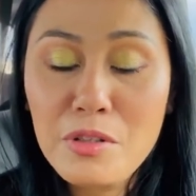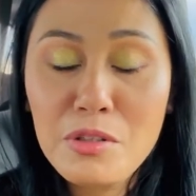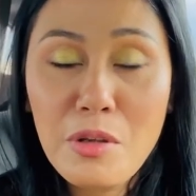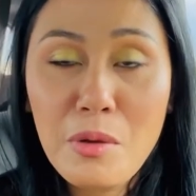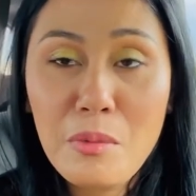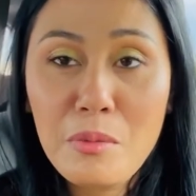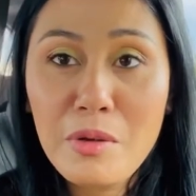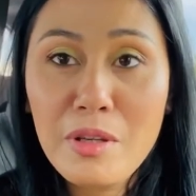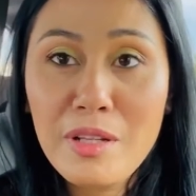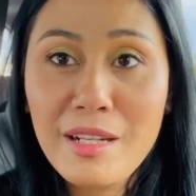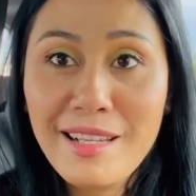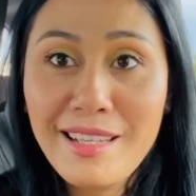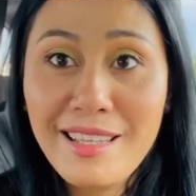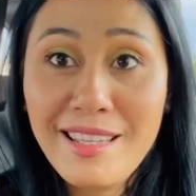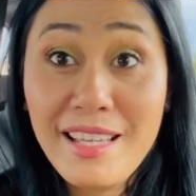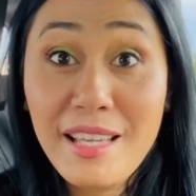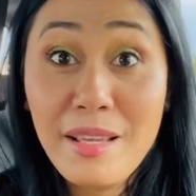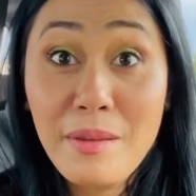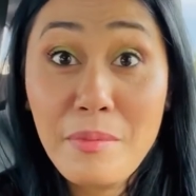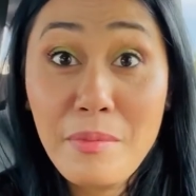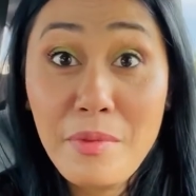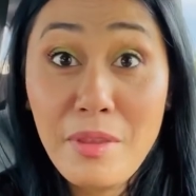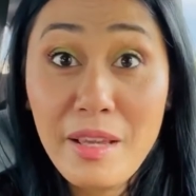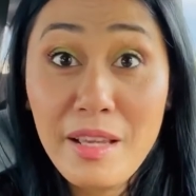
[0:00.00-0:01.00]
so I'm gonna
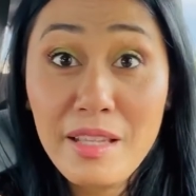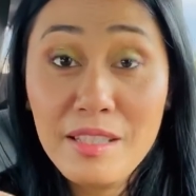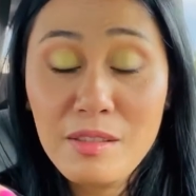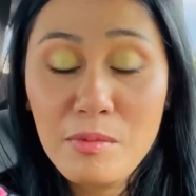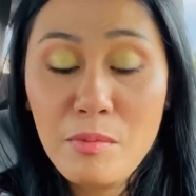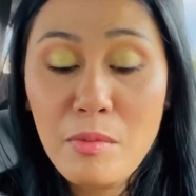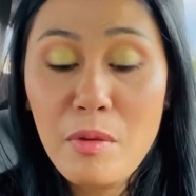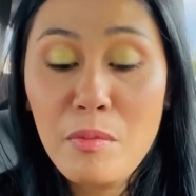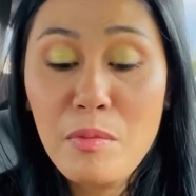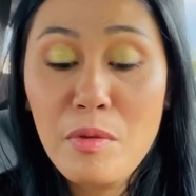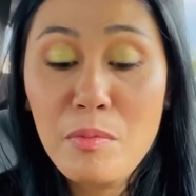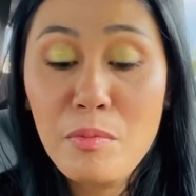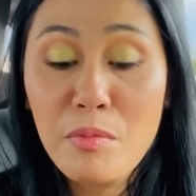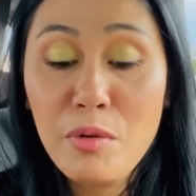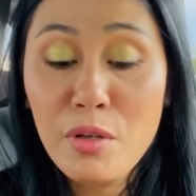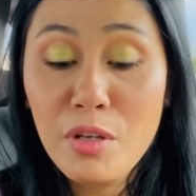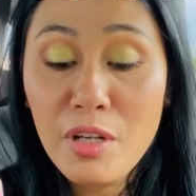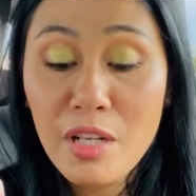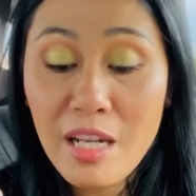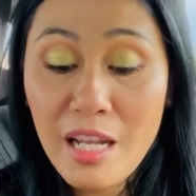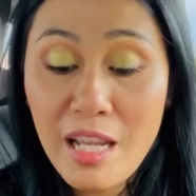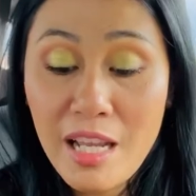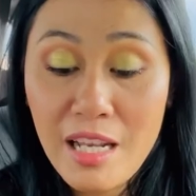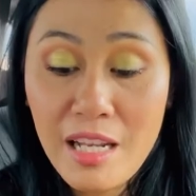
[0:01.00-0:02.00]
keep this, maybe put
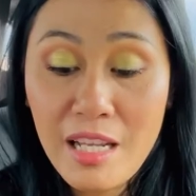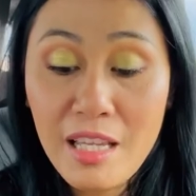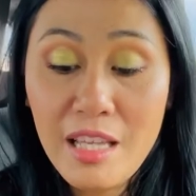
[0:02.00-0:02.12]
it in a